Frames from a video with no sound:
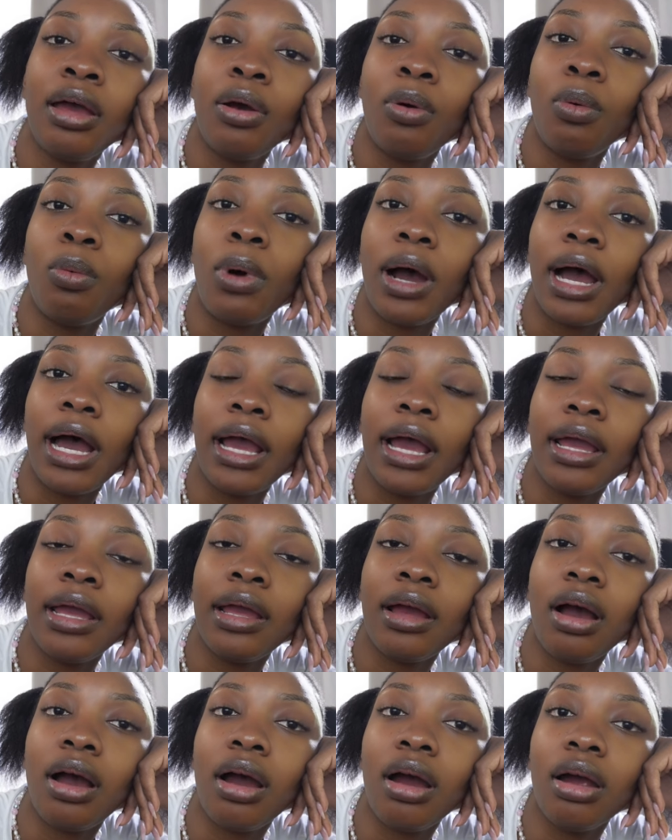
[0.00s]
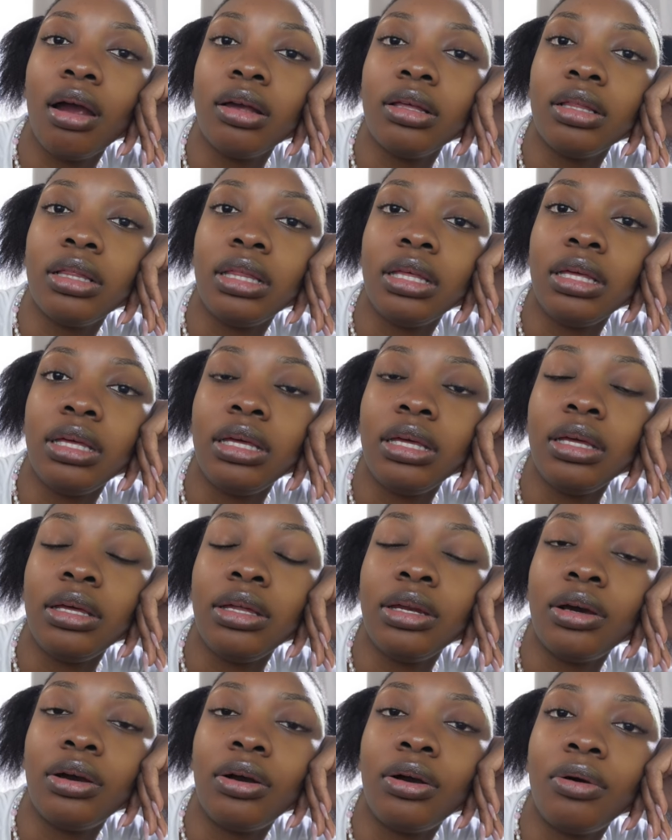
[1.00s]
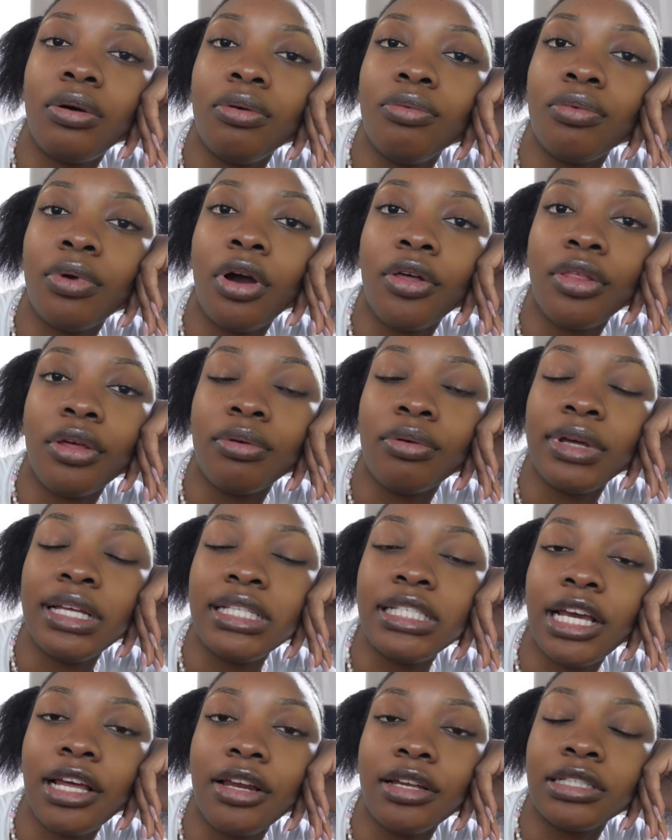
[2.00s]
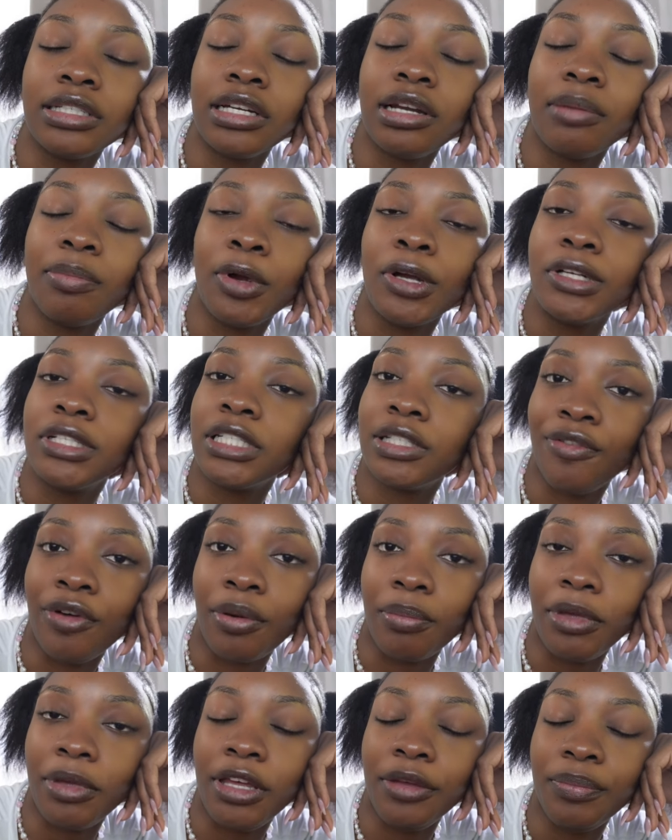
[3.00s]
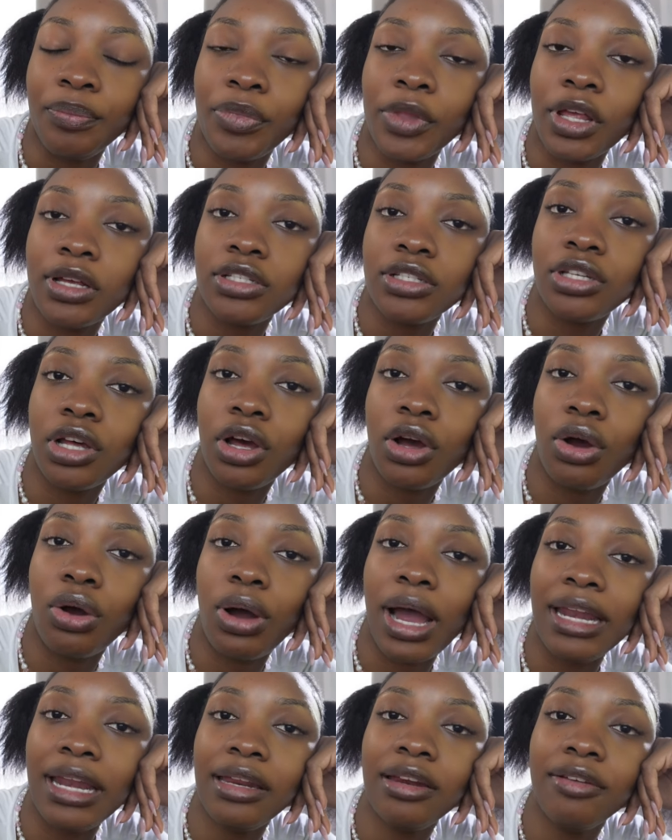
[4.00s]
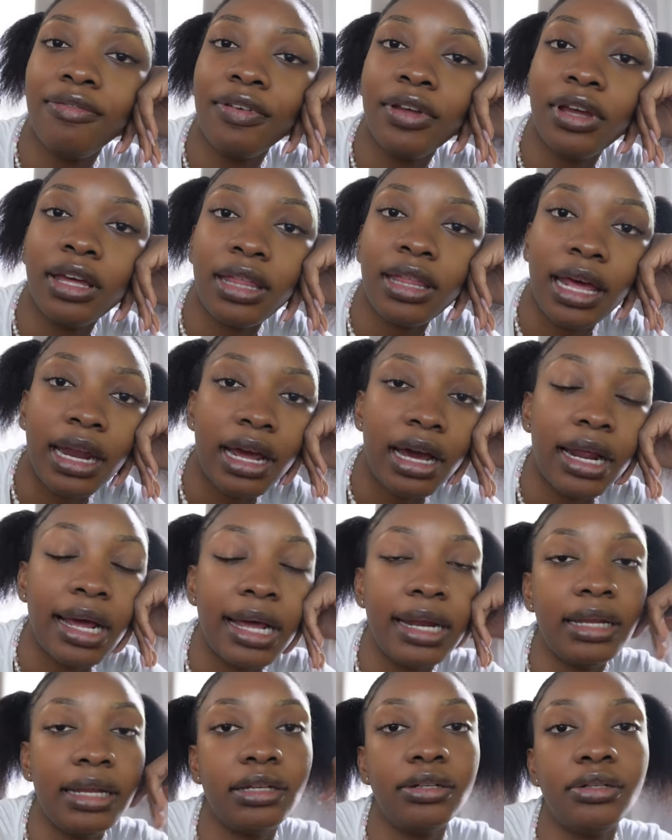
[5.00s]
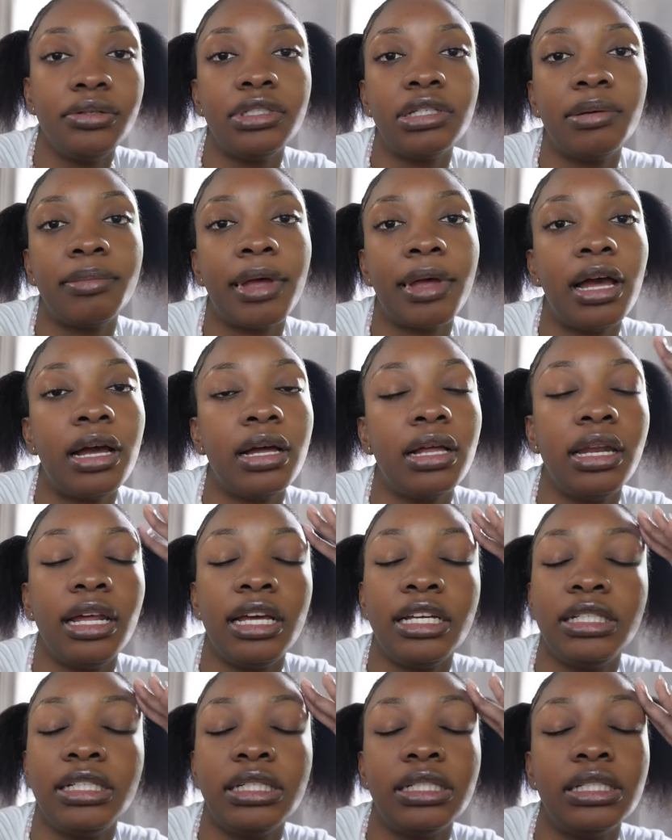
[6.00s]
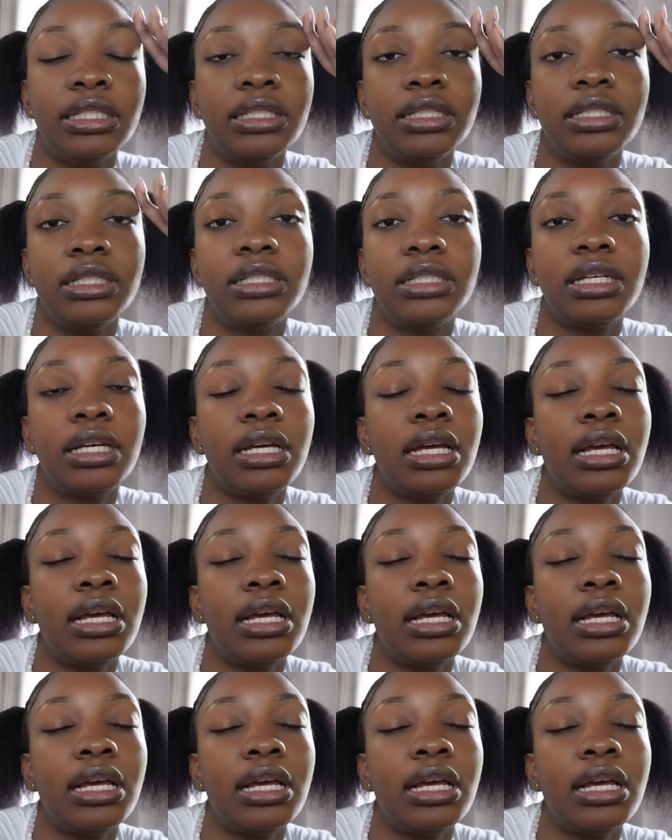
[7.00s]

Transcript: why are the you know are the retailers going to purchase from me so i need to figure that out i need to do some calculations